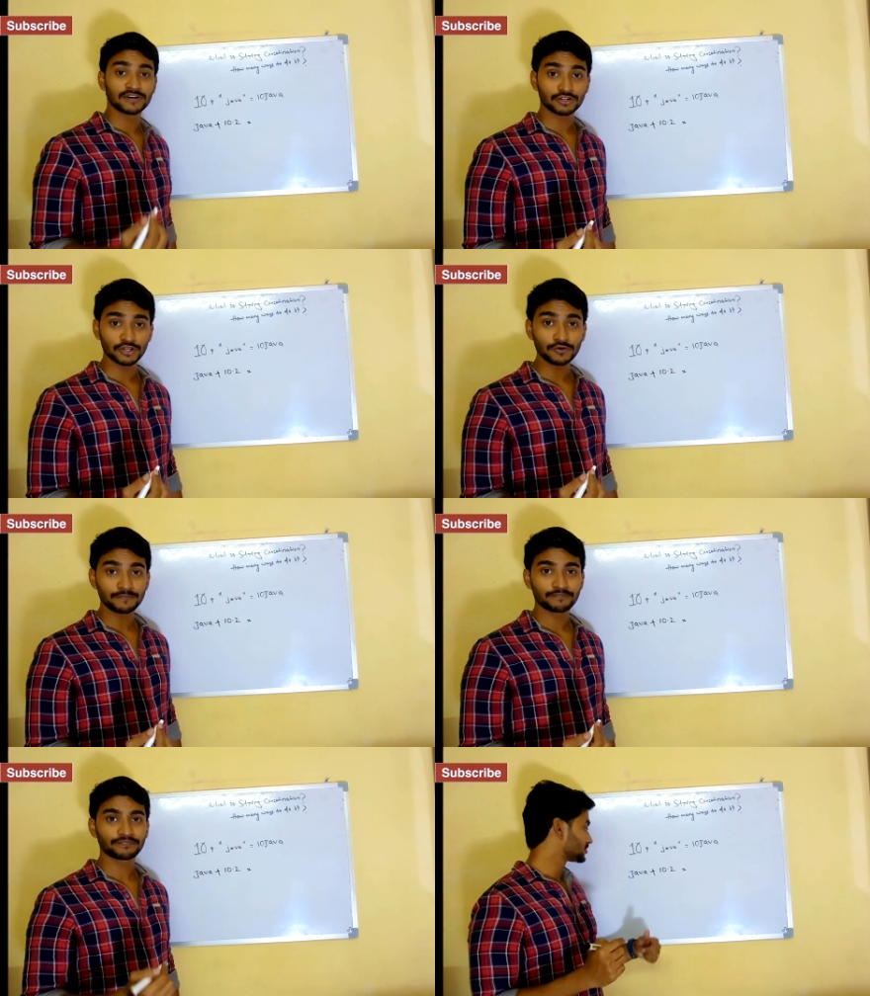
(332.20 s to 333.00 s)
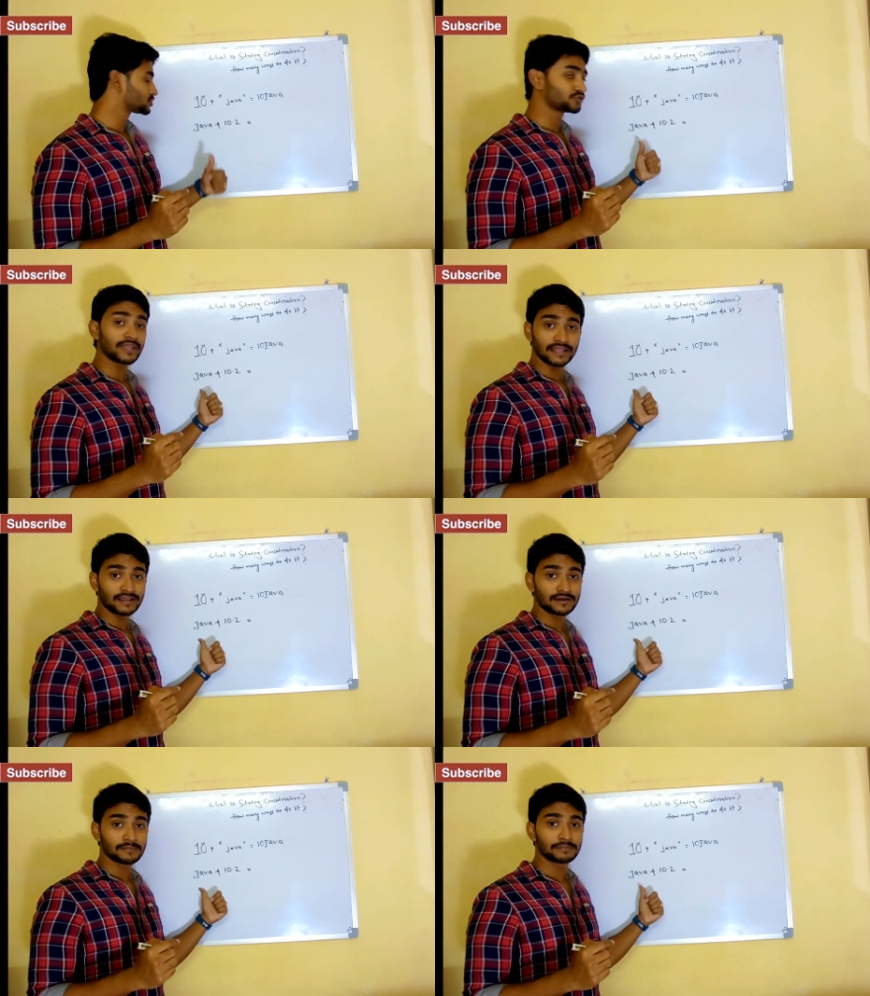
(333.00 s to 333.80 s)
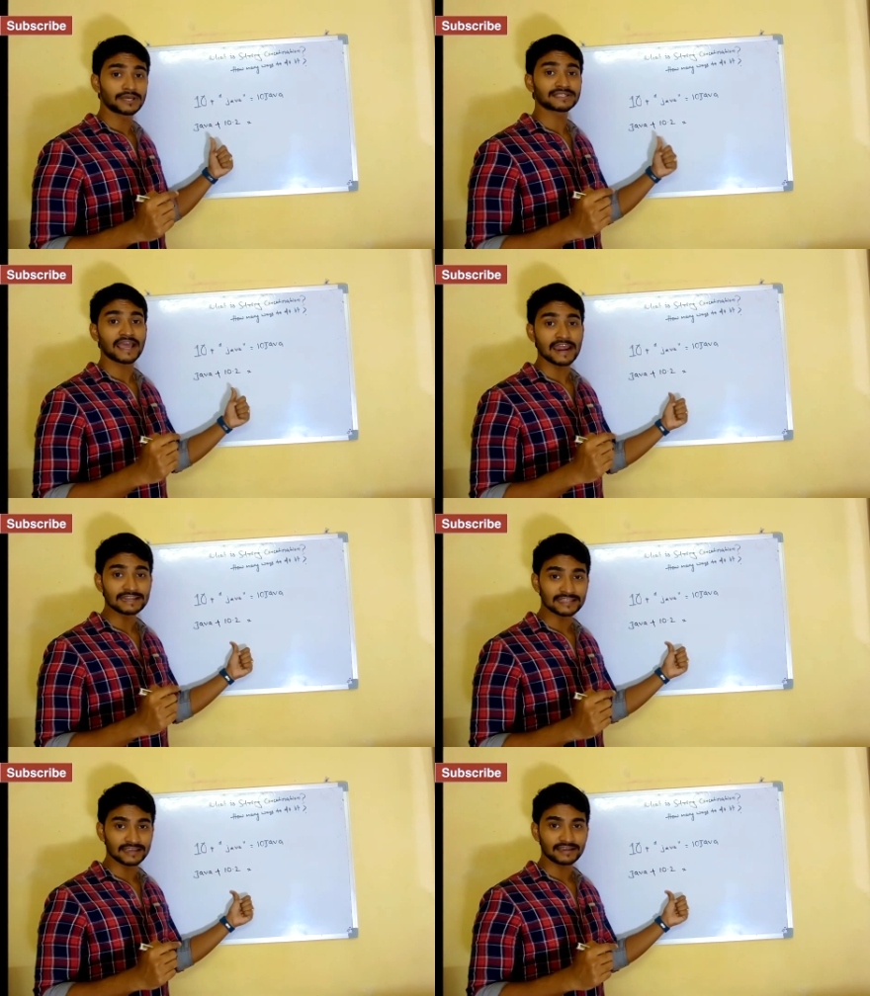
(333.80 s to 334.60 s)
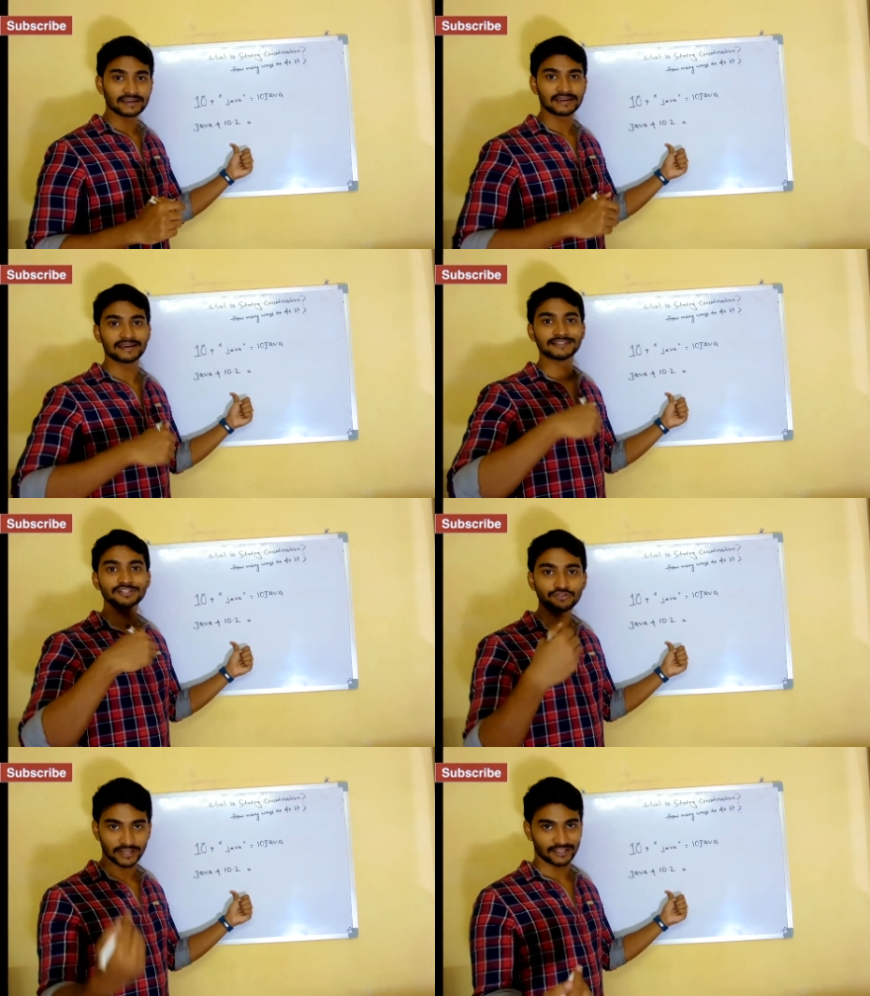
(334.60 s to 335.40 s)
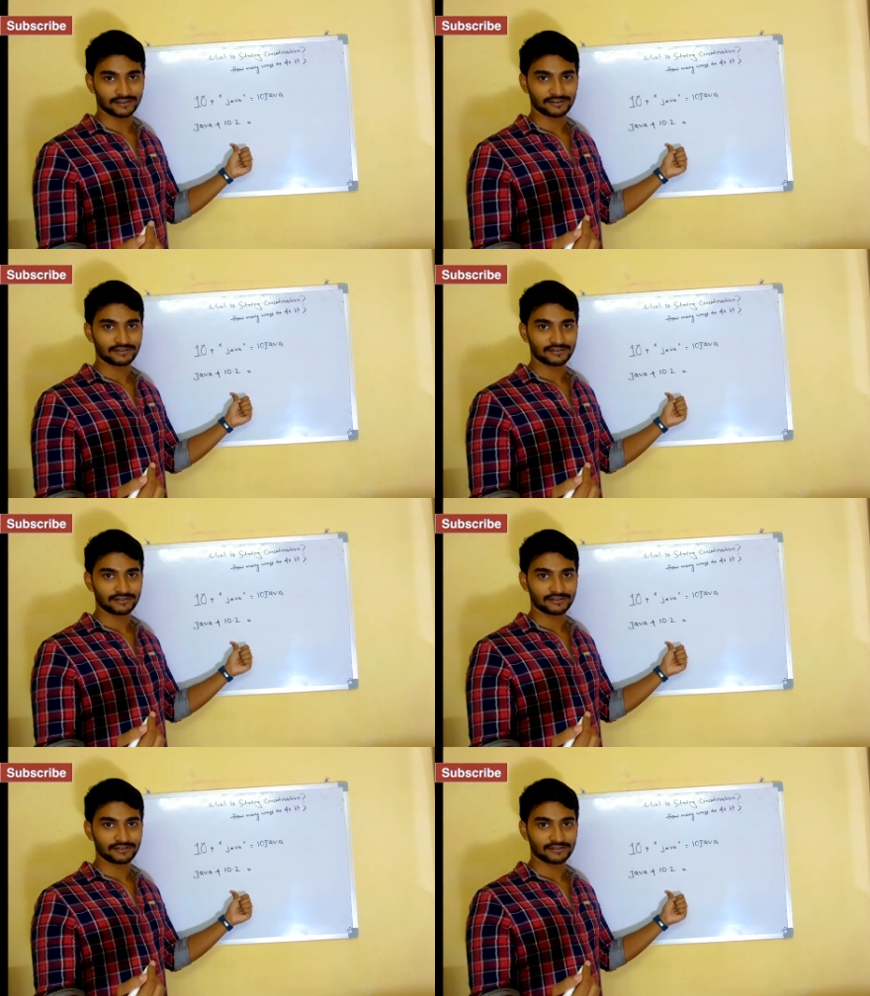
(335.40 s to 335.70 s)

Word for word: give it to you? String plus anything is a string.